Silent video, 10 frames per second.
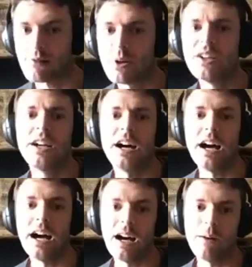
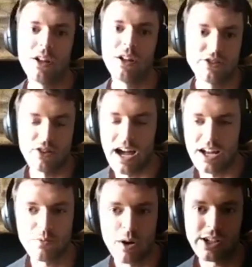So I actually
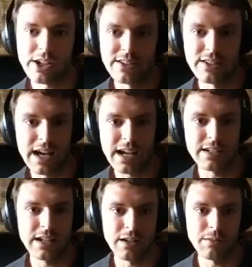won't go into that
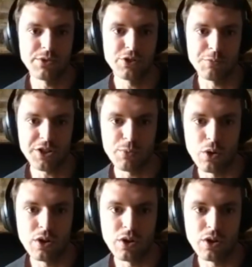too much more.